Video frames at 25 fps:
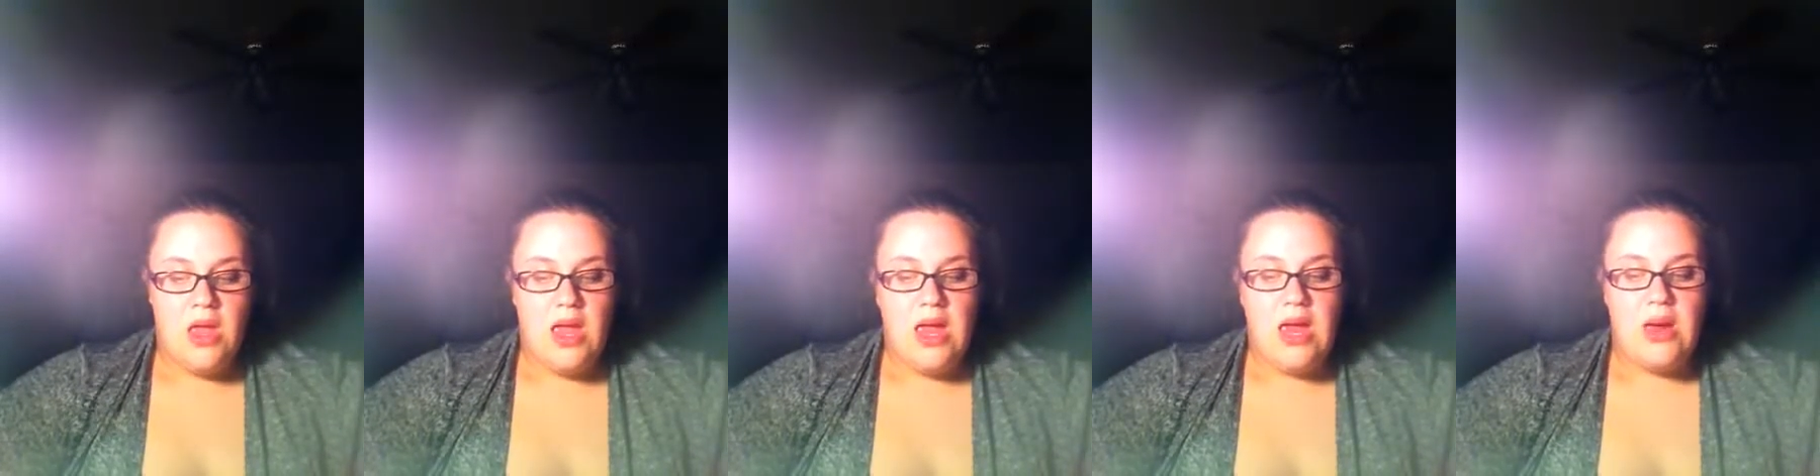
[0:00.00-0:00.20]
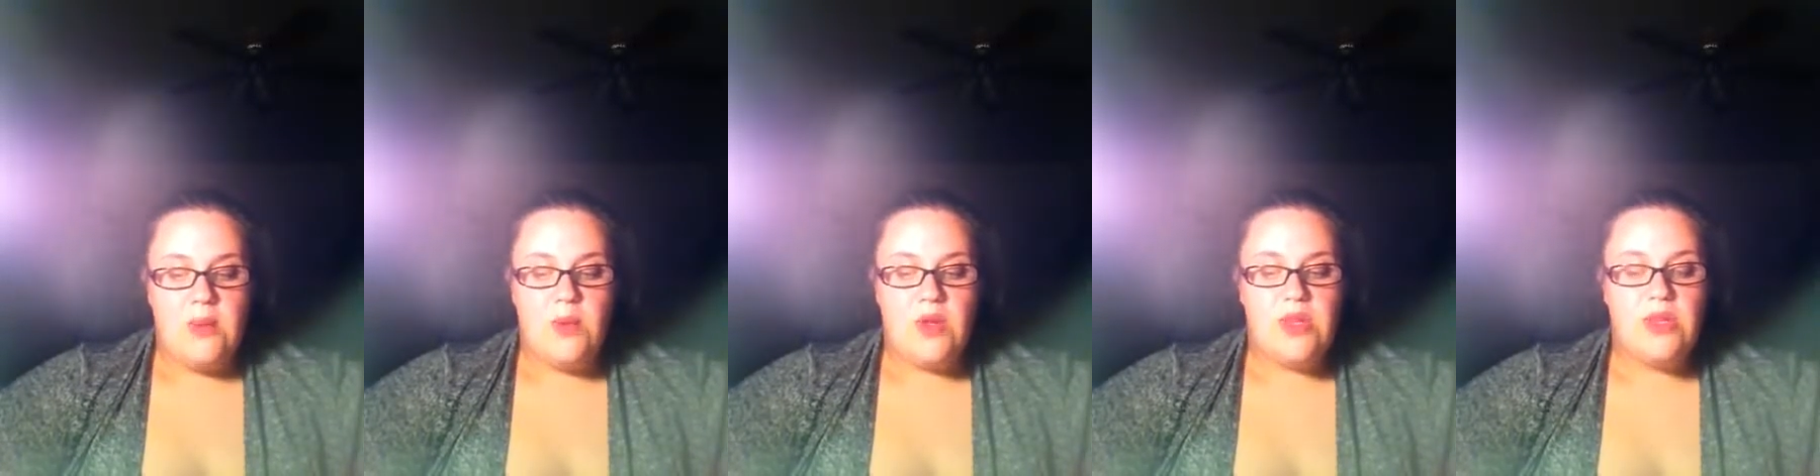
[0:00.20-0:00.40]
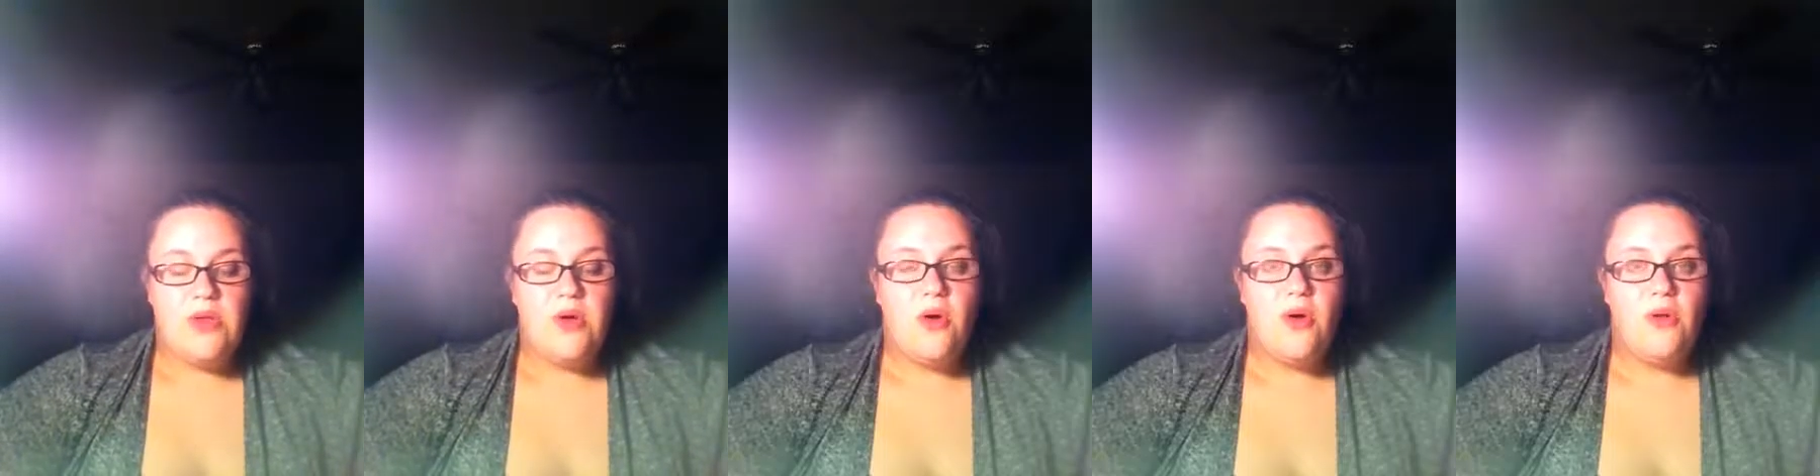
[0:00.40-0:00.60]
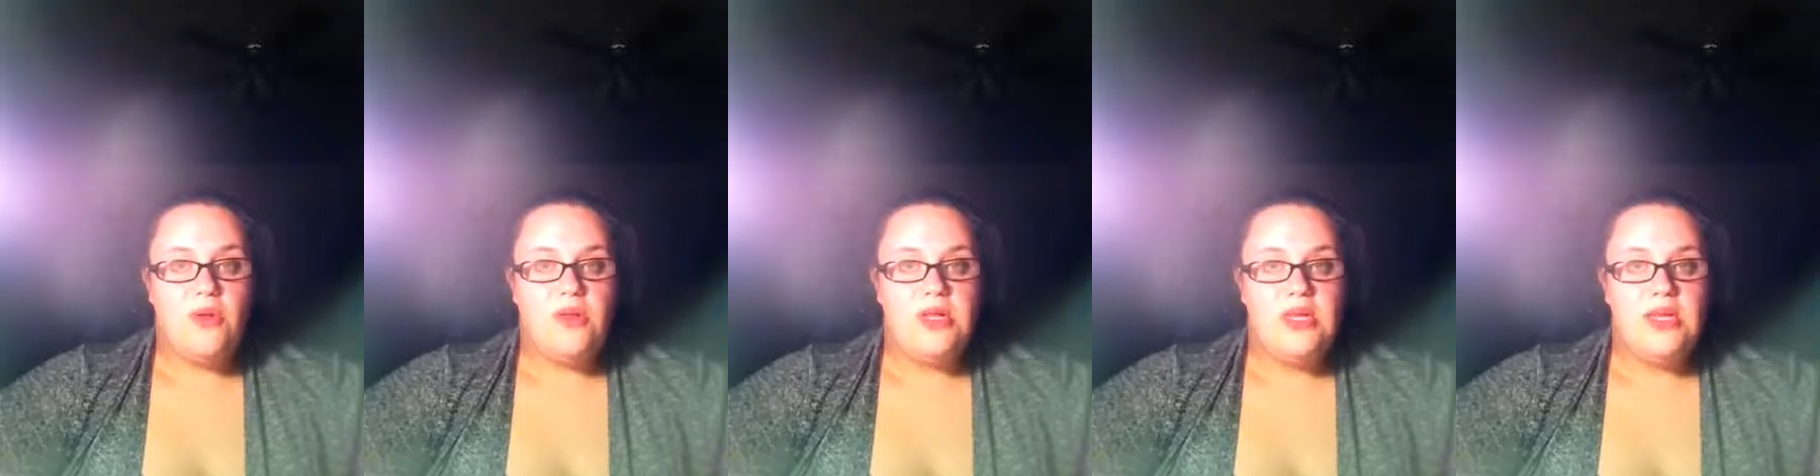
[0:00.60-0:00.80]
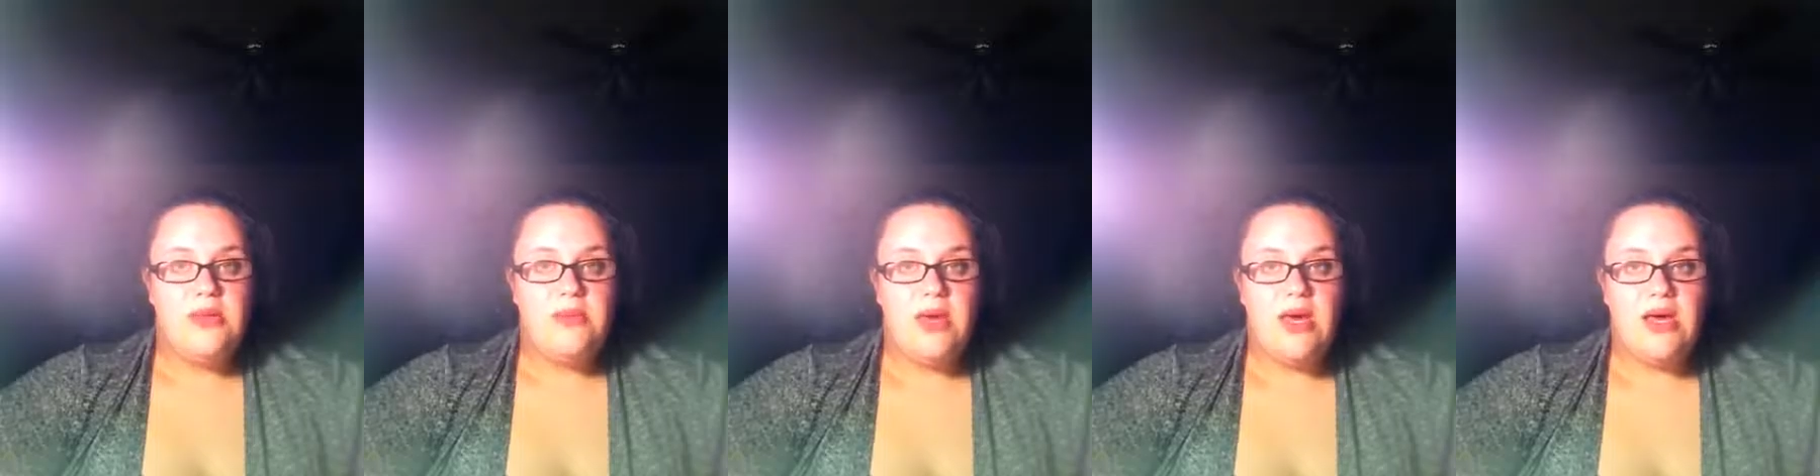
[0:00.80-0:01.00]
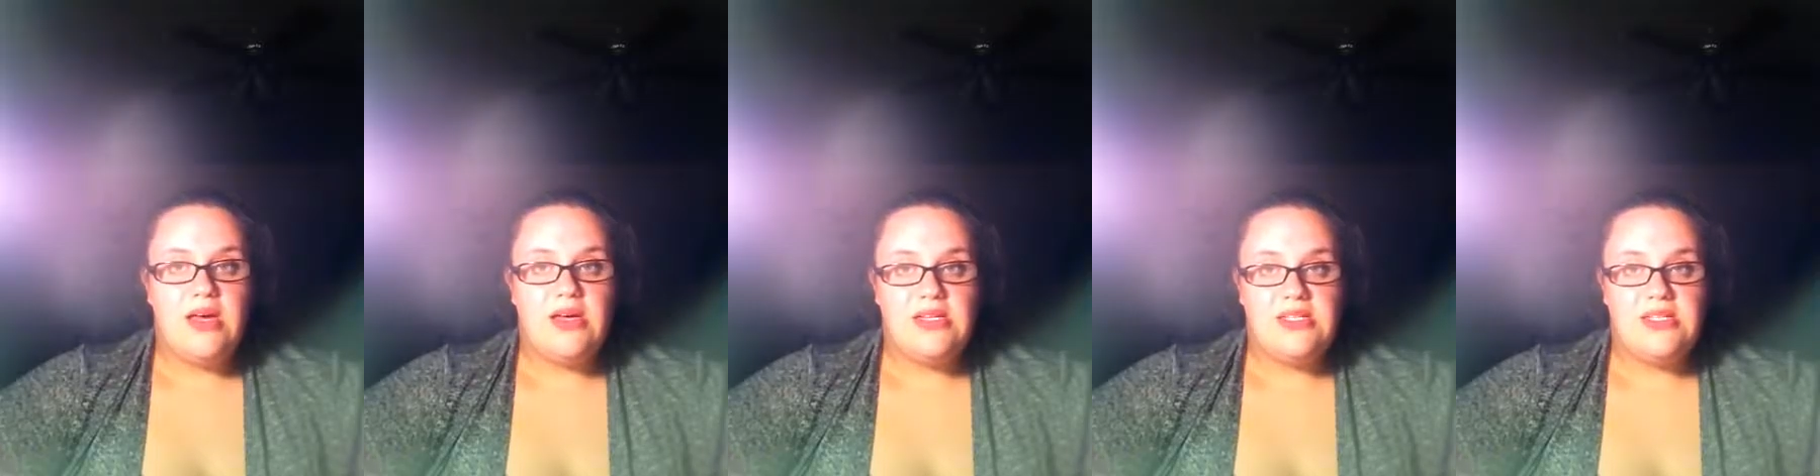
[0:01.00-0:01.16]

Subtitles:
And when the whole email